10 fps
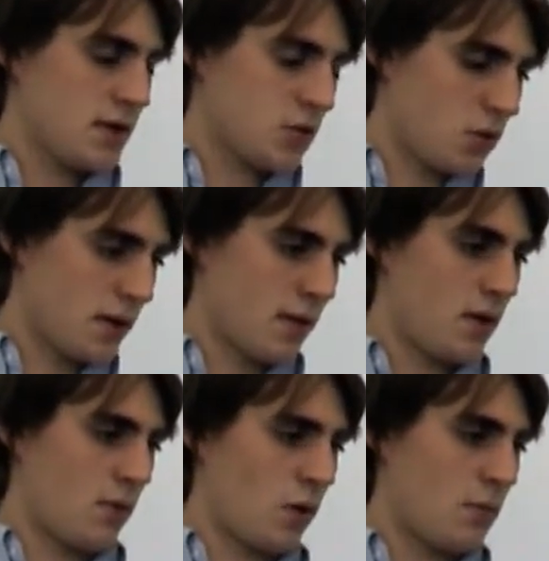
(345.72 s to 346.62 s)

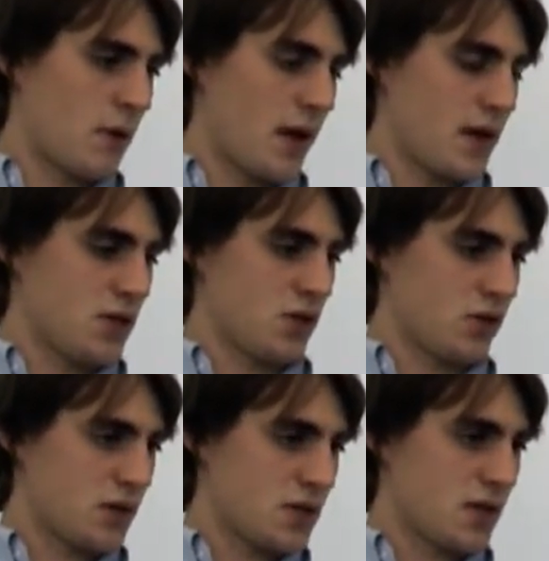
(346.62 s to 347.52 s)
on one page, and you
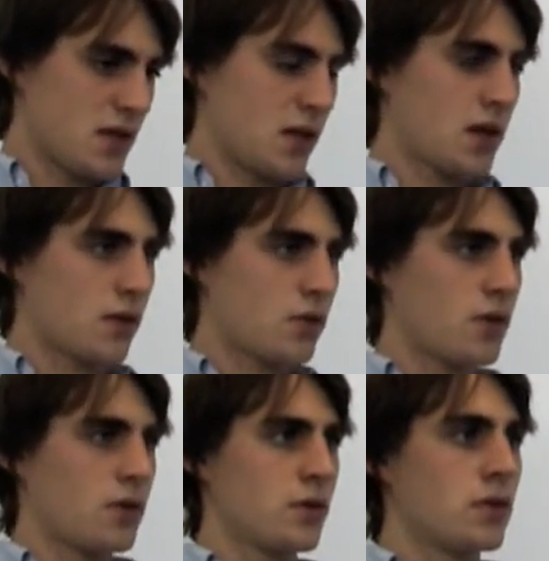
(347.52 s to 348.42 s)
can see the kind of
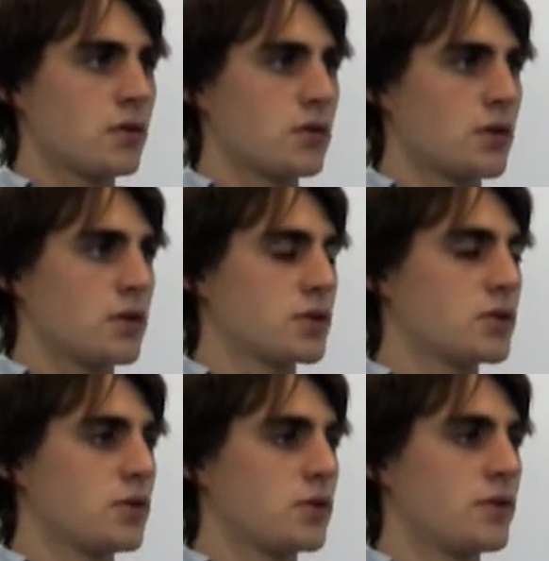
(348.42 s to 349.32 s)

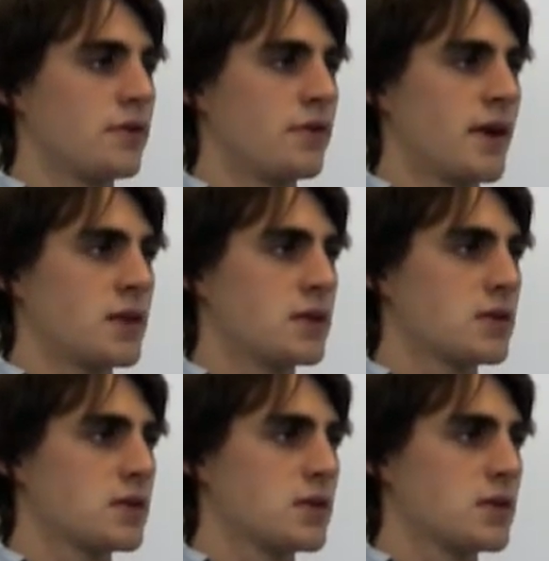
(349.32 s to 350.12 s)
chronological order of events.